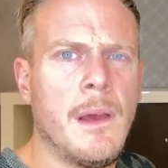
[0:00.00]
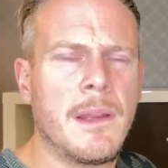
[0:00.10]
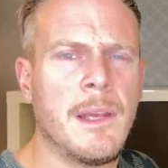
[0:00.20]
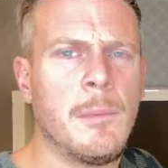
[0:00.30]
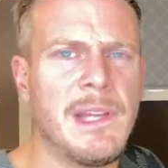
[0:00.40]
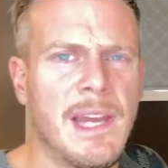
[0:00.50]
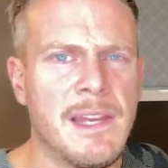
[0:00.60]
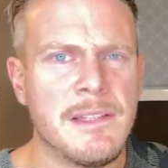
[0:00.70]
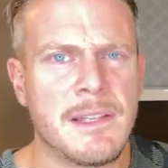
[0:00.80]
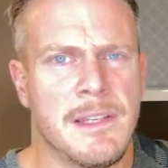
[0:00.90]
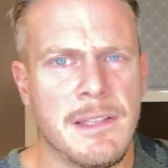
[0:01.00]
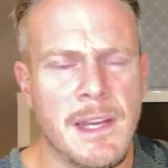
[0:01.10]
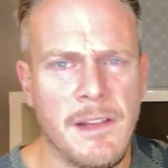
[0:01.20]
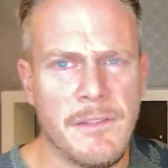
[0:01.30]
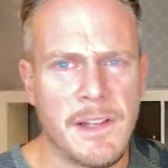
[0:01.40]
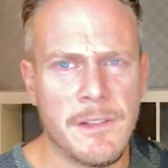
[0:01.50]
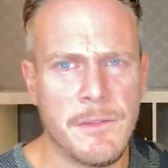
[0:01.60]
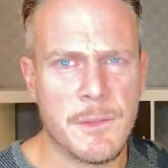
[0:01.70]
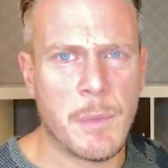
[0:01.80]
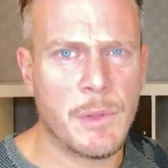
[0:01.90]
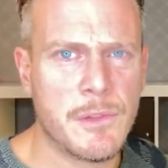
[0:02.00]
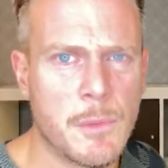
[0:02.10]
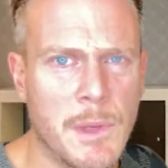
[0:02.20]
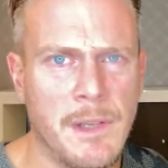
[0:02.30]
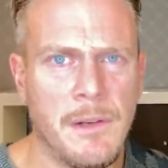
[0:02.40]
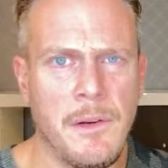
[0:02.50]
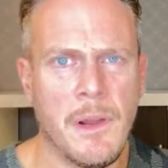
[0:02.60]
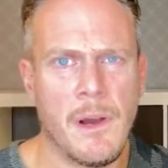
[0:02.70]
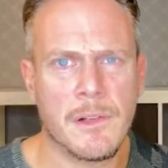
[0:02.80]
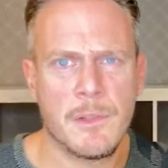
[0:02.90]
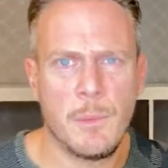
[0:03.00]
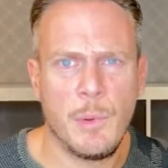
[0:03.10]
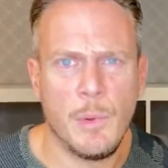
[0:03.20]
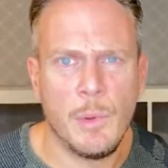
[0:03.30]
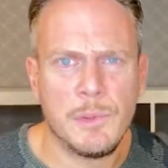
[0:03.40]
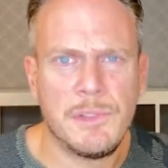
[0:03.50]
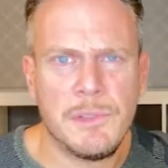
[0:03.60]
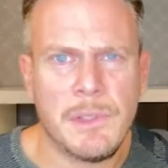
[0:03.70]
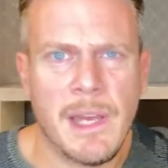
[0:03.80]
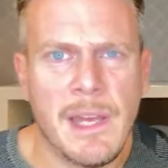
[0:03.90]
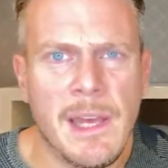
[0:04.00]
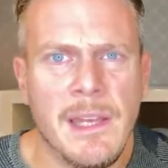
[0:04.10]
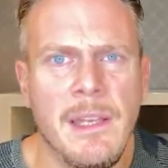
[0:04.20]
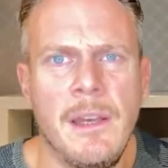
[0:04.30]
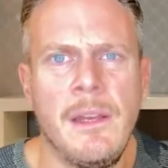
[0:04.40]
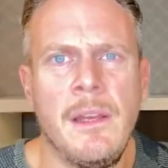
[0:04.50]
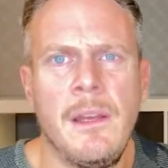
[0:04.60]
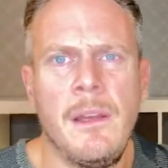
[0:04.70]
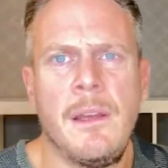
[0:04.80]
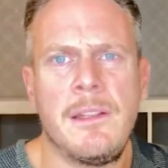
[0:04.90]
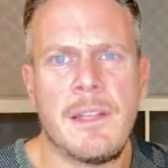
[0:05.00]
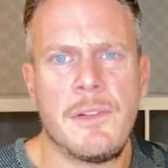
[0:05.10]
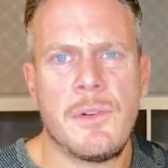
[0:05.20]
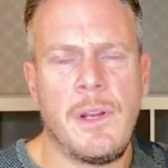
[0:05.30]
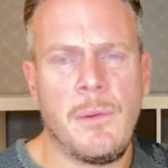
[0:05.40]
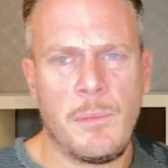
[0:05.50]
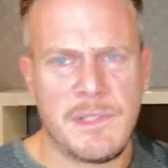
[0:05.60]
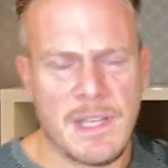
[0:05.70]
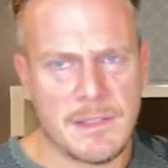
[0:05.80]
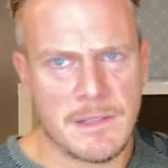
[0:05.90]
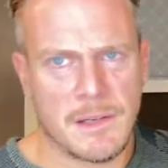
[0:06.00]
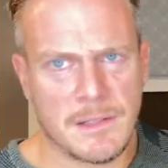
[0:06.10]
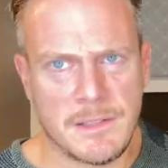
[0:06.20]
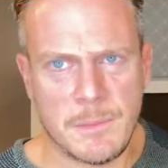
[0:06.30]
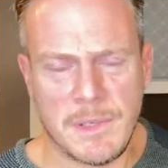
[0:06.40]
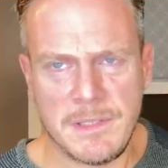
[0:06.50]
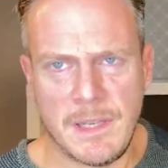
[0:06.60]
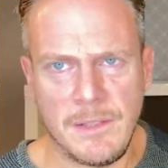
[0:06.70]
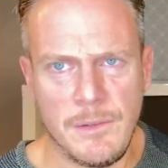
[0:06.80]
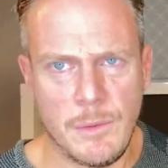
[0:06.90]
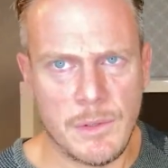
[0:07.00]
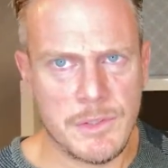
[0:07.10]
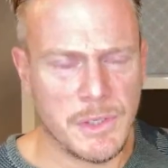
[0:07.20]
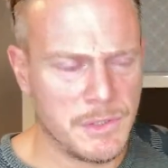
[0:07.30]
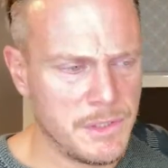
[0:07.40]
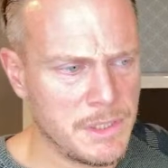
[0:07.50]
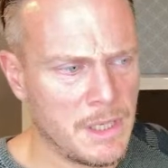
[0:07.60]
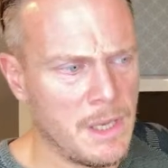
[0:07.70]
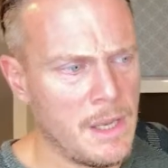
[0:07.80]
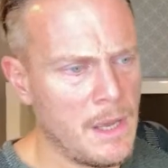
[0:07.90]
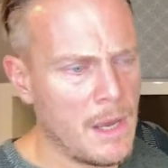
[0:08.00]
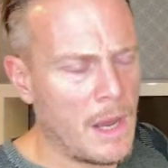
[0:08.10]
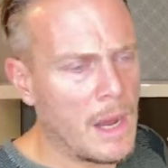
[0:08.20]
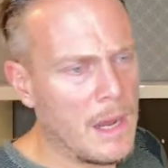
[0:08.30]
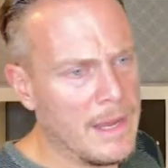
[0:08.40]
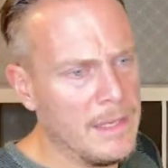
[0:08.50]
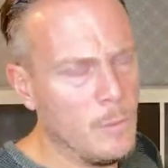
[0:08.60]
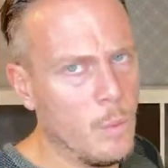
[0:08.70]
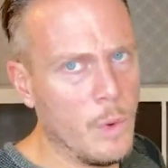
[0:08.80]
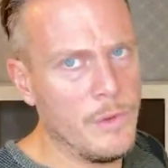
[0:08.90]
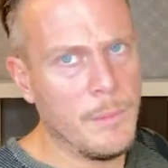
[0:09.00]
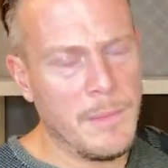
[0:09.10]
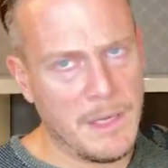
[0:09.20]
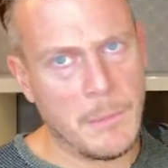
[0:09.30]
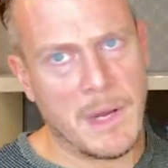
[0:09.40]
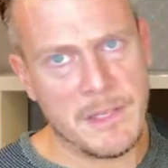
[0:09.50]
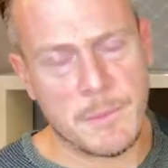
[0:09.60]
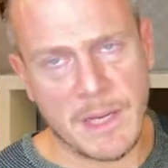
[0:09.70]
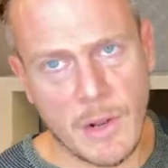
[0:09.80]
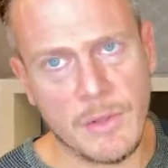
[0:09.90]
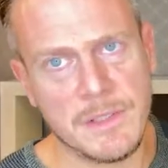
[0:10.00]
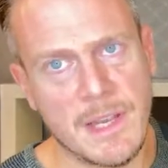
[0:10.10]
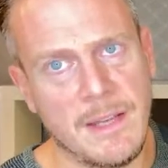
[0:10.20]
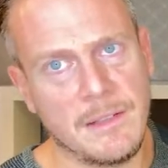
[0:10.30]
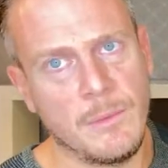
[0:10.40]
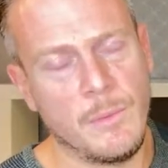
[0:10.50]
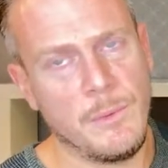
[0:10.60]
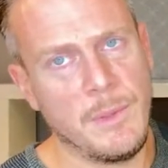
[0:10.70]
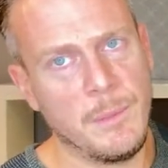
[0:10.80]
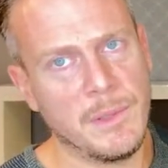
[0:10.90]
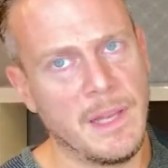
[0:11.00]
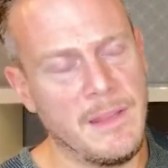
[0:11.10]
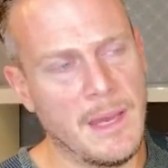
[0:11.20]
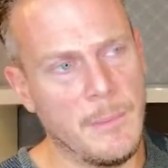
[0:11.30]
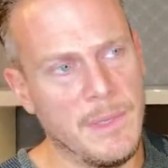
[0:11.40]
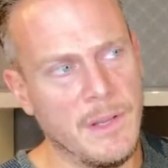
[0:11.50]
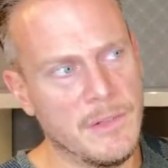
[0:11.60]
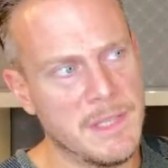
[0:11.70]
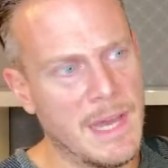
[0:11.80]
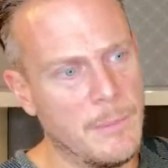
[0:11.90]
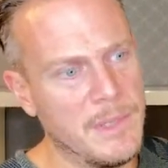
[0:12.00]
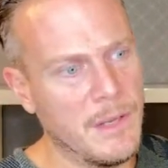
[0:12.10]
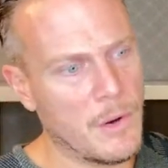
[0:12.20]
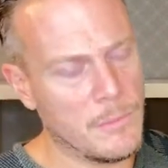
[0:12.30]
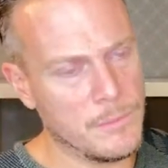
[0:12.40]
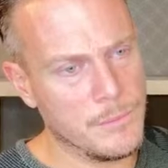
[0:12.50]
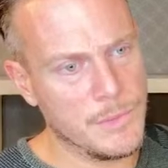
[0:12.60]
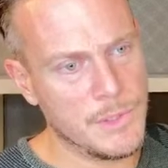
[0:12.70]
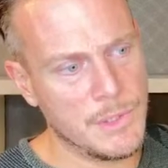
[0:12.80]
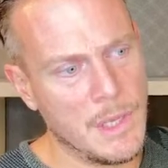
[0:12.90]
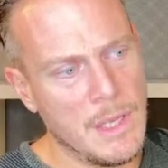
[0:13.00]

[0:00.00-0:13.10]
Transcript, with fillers: Kimberly H says, any effective response when NARC support, AA, etc. protects the narcissist by saying do not judge. I would minimize my contact with people like that because that becomes